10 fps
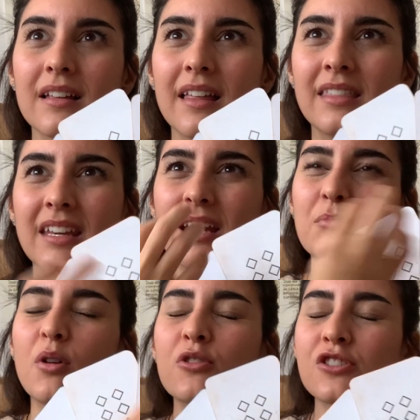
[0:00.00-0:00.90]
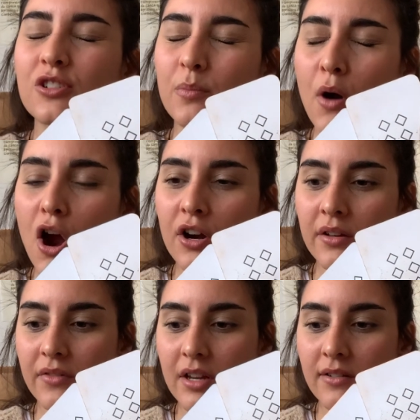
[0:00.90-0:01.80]
the emotional part
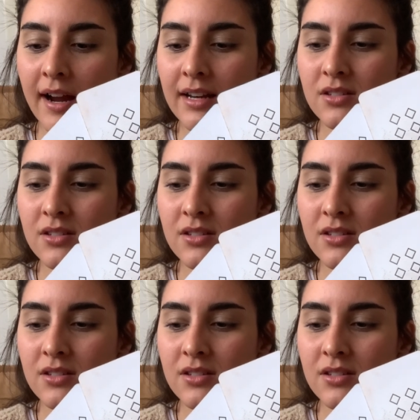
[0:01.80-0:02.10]
of it, right?